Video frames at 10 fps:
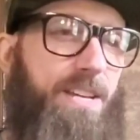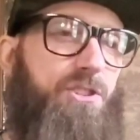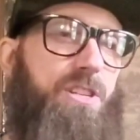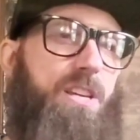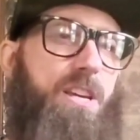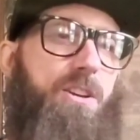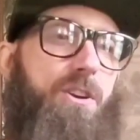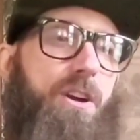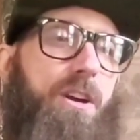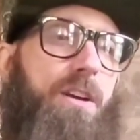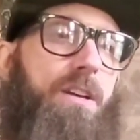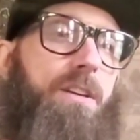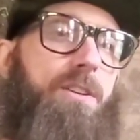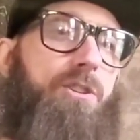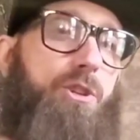days a year.
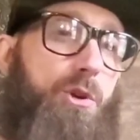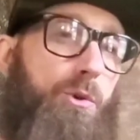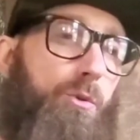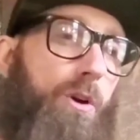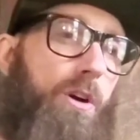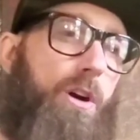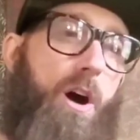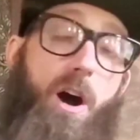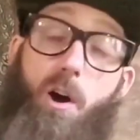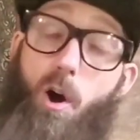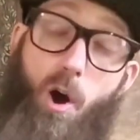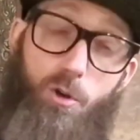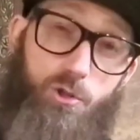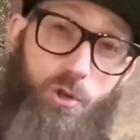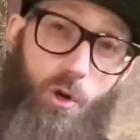You are
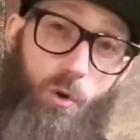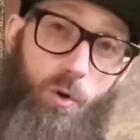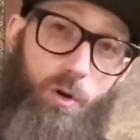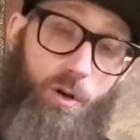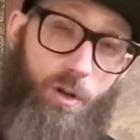also